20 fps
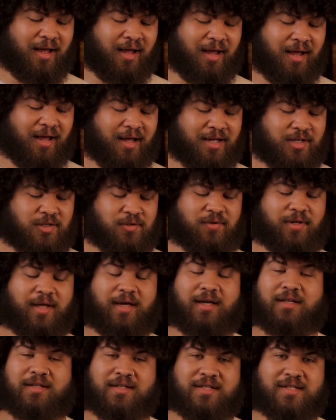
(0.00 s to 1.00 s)
I do
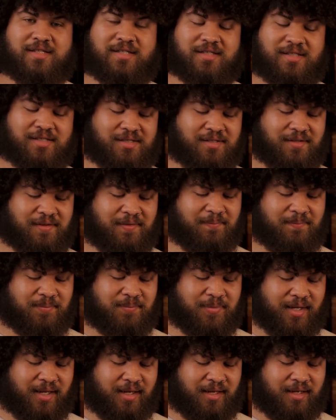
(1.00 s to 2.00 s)
like lists,
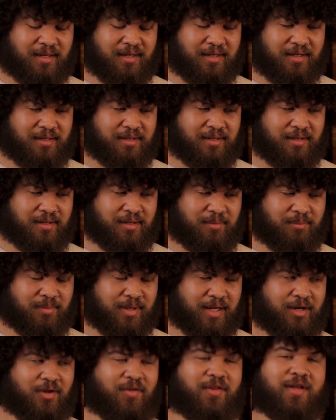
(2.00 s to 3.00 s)
and
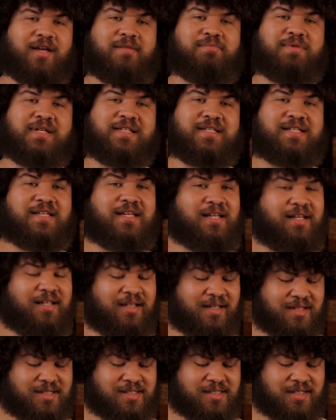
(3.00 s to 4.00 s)
I know they can be
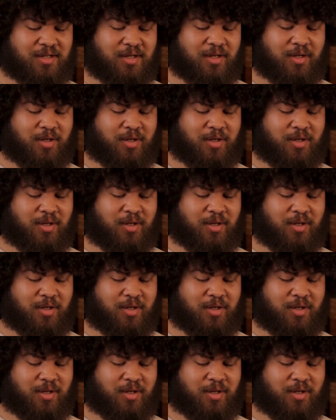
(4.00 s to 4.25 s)
tedious,